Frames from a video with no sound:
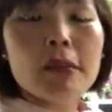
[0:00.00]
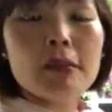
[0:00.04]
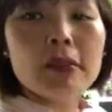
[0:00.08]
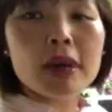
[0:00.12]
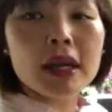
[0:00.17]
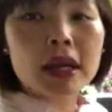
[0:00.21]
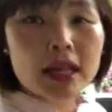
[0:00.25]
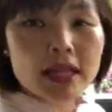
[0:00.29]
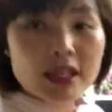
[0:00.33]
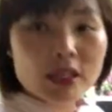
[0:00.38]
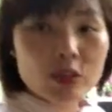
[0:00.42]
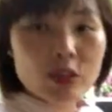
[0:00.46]

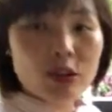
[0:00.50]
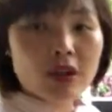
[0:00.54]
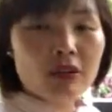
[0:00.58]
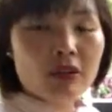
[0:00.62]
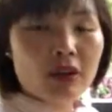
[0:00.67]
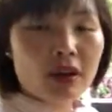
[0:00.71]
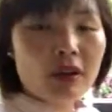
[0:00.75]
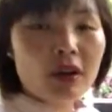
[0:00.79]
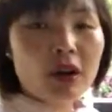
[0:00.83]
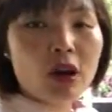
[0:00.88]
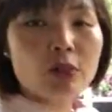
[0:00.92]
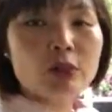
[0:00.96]
But let's be
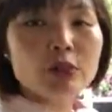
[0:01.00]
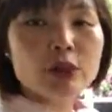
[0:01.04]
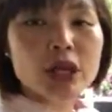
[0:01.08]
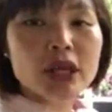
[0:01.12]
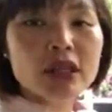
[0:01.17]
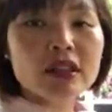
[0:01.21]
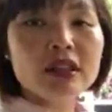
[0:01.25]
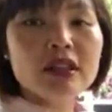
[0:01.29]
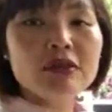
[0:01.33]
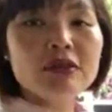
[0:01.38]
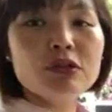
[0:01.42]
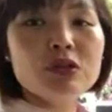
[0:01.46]
very
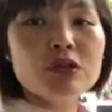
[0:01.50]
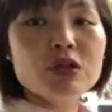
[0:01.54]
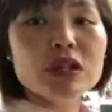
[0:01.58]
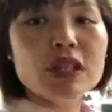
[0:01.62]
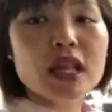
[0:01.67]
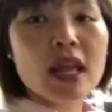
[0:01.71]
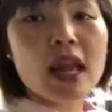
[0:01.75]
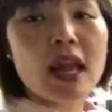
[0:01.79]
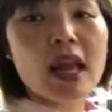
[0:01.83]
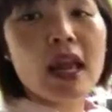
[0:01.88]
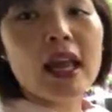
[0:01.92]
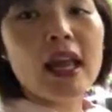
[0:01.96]
objective to
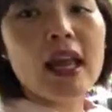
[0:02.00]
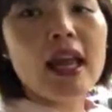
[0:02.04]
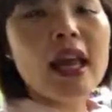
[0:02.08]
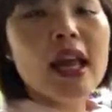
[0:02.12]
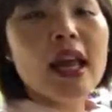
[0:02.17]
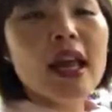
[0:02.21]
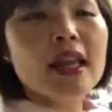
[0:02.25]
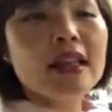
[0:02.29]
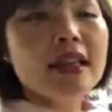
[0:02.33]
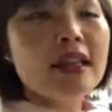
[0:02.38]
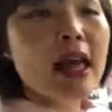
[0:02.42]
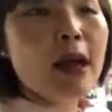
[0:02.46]
say
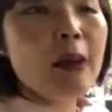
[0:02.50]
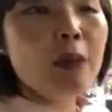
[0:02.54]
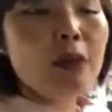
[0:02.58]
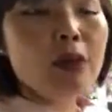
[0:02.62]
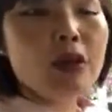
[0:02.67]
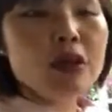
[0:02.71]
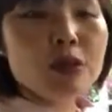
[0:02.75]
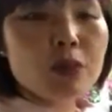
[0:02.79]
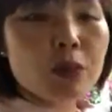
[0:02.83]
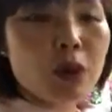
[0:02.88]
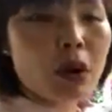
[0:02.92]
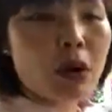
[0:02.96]
that
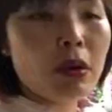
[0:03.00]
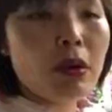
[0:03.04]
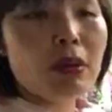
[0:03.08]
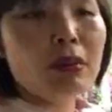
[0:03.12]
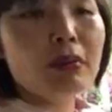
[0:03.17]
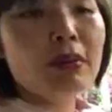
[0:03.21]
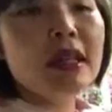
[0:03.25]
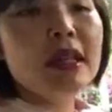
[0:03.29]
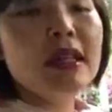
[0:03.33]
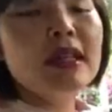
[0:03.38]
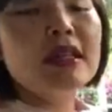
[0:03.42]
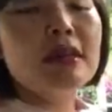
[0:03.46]
was
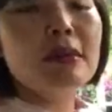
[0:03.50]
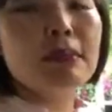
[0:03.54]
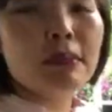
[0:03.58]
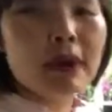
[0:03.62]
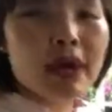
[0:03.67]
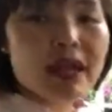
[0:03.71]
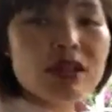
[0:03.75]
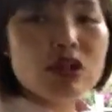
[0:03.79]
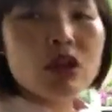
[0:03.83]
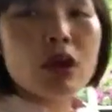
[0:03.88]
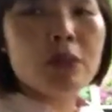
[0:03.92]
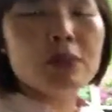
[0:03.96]
probably the
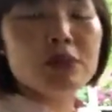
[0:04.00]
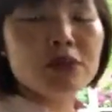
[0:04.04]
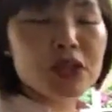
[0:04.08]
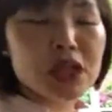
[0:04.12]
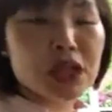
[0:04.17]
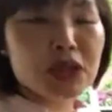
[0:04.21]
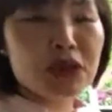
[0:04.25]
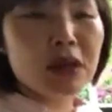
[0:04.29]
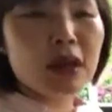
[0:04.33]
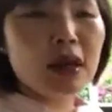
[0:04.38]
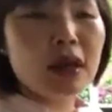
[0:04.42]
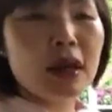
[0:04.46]
best
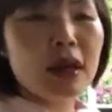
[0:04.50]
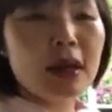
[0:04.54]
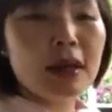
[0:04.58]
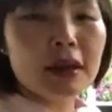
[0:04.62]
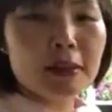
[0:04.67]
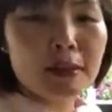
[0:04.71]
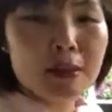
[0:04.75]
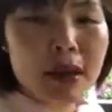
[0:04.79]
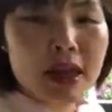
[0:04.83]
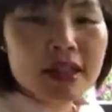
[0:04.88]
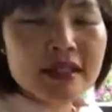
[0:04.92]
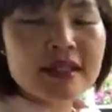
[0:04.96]
option, the
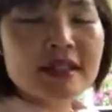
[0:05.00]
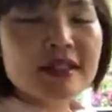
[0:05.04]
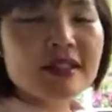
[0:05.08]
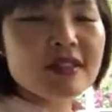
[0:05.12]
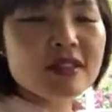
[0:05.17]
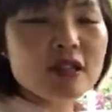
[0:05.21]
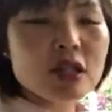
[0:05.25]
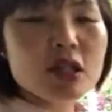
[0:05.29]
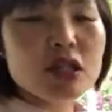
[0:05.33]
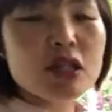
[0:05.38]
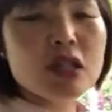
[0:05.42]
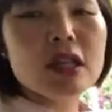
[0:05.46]
best
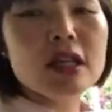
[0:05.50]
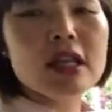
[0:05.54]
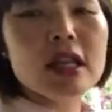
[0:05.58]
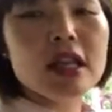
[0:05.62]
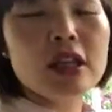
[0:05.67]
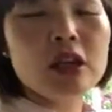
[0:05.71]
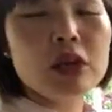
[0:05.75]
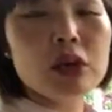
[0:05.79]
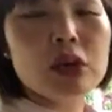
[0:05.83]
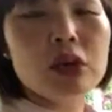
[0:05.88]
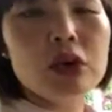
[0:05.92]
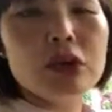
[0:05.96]
decision
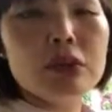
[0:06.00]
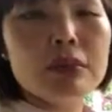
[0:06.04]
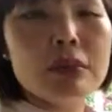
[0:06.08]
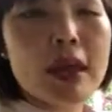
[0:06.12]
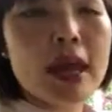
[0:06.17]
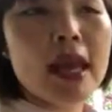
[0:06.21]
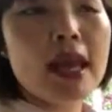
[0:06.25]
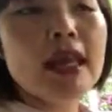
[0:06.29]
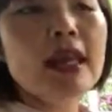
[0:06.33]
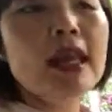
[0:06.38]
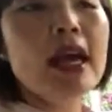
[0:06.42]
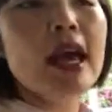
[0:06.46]
that you could
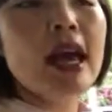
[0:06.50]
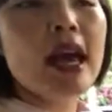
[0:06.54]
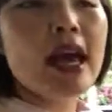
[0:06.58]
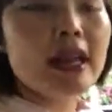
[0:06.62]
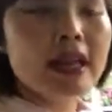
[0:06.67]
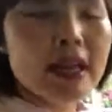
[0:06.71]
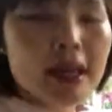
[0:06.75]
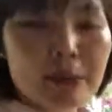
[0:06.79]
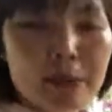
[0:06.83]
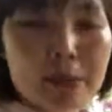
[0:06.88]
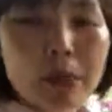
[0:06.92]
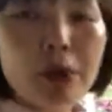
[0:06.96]
make
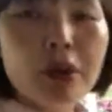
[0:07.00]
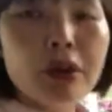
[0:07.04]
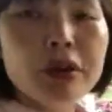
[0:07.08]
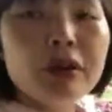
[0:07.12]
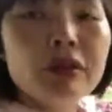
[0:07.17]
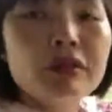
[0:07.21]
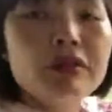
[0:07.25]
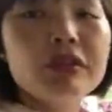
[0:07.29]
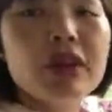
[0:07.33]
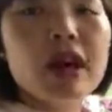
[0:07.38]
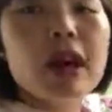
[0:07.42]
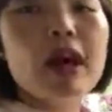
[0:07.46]
at that point
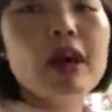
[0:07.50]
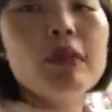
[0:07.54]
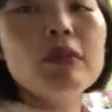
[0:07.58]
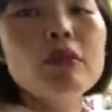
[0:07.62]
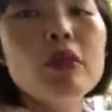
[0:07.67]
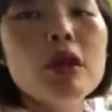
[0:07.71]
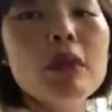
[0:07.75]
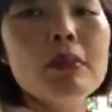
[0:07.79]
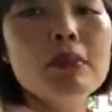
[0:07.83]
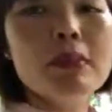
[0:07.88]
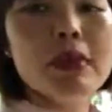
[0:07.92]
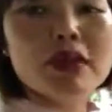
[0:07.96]
of time
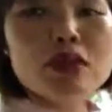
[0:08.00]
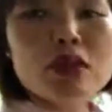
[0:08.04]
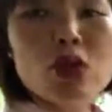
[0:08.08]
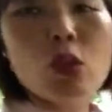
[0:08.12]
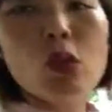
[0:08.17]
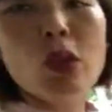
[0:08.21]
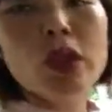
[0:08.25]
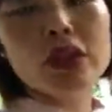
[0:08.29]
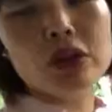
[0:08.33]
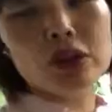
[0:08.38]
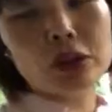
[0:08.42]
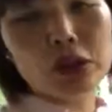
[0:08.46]
based on
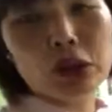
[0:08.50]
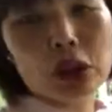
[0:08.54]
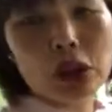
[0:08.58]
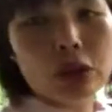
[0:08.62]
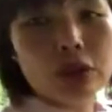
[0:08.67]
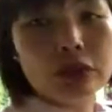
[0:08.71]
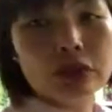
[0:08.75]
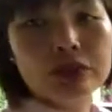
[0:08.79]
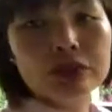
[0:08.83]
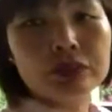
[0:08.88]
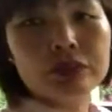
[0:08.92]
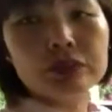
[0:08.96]
what you know.